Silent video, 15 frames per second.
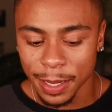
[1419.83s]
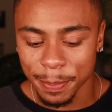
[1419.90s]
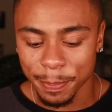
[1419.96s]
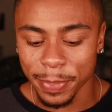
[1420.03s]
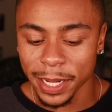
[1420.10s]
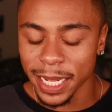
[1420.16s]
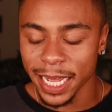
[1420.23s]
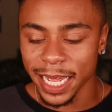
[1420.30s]

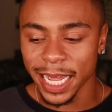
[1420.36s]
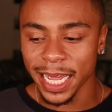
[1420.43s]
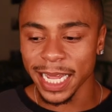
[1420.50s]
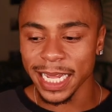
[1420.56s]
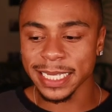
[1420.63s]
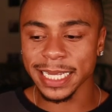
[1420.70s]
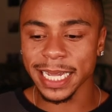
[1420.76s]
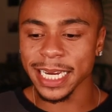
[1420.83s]
but
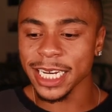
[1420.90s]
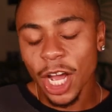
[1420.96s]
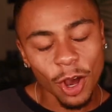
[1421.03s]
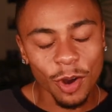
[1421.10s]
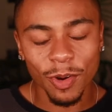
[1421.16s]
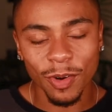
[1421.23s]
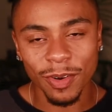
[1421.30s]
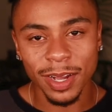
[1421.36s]
it's like,
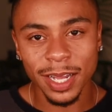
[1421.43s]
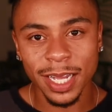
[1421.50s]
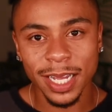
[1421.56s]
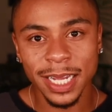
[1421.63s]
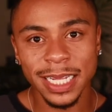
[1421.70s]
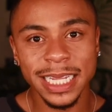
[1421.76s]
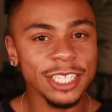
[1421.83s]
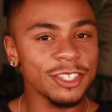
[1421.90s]
no,
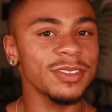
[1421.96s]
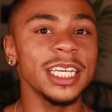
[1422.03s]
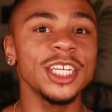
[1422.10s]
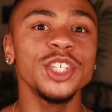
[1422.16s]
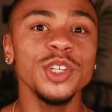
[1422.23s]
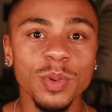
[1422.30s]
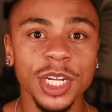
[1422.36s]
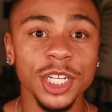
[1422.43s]
these are things
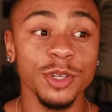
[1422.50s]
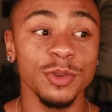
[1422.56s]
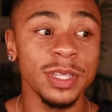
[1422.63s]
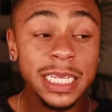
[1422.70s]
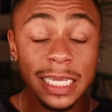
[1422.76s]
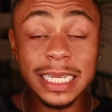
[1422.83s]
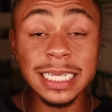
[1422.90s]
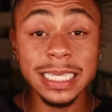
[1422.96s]
you want to do.
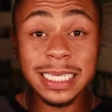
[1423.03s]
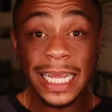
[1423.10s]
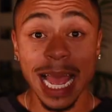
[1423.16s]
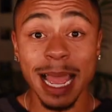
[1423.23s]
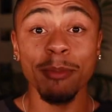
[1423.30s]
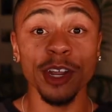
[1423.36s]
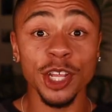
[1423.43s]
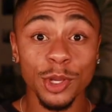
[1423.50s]
This is the
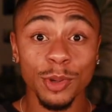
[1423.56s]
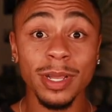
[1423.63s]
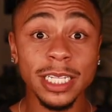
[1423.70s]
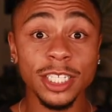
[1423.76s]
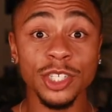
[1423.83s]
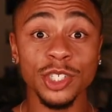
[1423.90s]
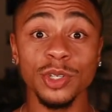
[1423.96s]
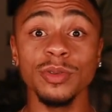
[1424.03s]
time where you get
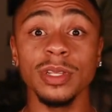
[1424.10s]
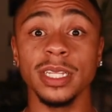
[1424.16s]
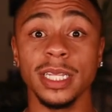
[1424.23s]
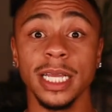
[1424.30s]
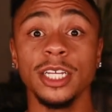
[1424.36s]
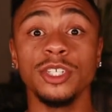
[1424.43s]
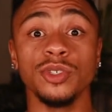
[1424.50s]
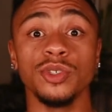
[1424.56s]
to do the
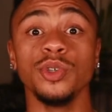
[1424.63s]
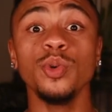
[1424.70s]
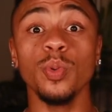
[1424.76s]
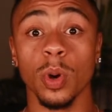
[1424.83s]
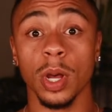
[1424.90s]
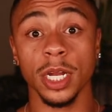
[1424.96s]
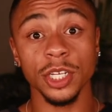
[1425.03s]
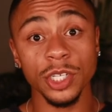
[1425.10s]
things you
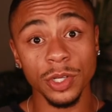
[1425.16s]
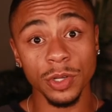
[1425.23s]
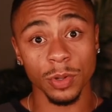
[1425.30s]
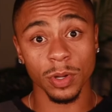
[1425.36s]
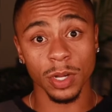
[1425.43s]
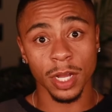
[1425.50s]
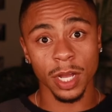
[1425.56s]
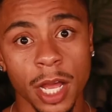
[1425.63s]
want to do.
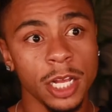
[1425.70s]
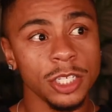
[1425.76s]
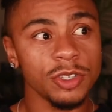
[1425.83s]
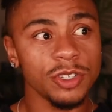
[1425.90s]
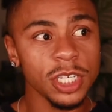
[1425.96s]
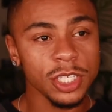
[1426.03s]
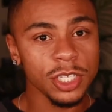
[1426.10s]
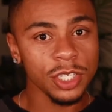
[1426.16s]
So
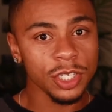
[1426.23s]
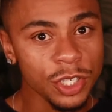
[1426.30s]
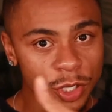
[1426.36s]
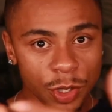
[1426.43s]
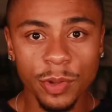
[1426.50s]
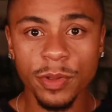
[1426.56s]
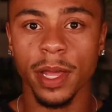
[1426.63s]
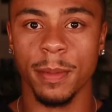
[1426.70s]
just
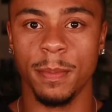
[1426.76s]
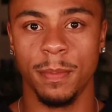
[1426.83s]
do them,